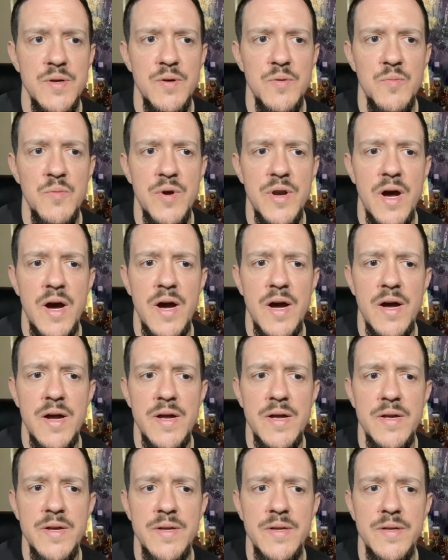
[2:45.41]
when
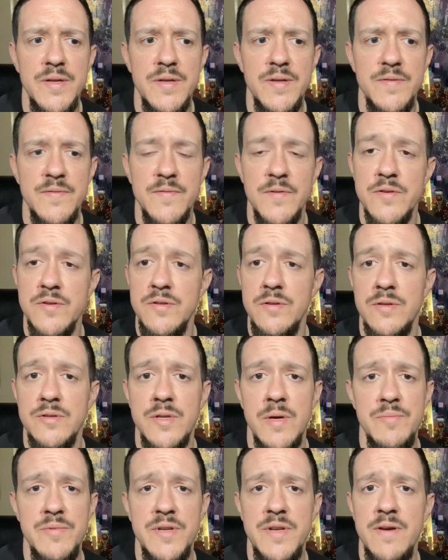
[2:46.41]
i first looked
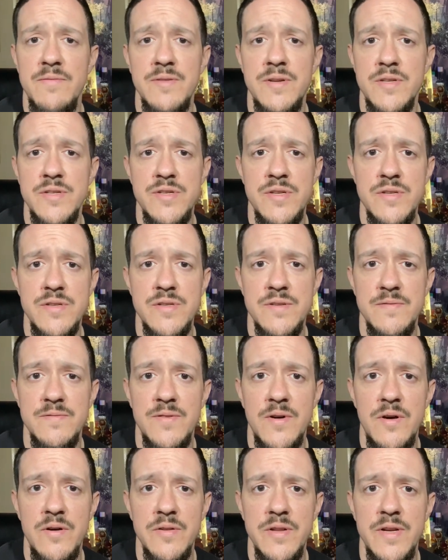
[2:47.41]
up the definitions of
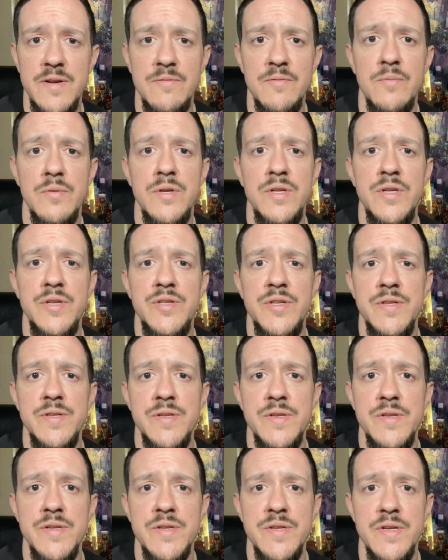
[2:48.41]
all the different
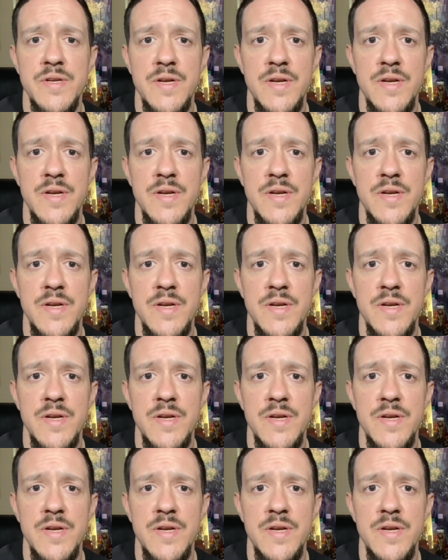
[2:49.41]
religions